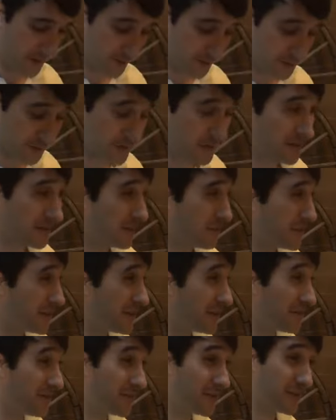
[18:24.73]
So this is going to be
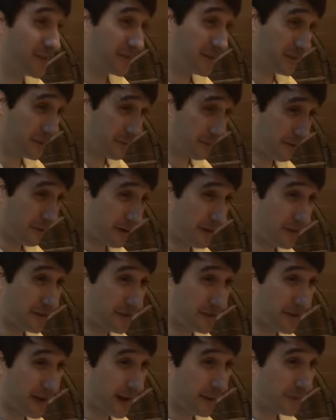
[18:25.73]
different than some of our
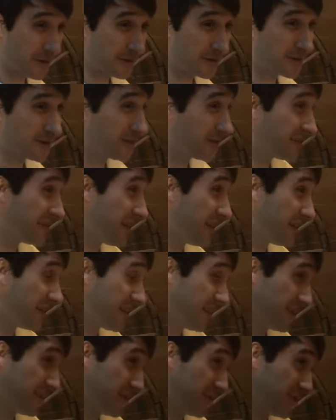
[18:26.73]
other chapters, because it's not
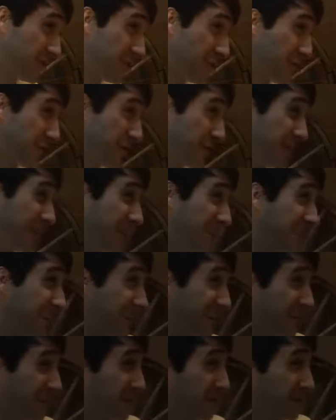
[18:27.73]
telling a story. It's
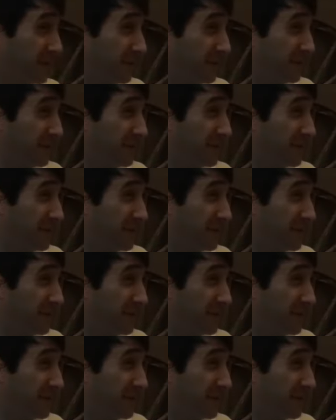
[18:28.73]
like little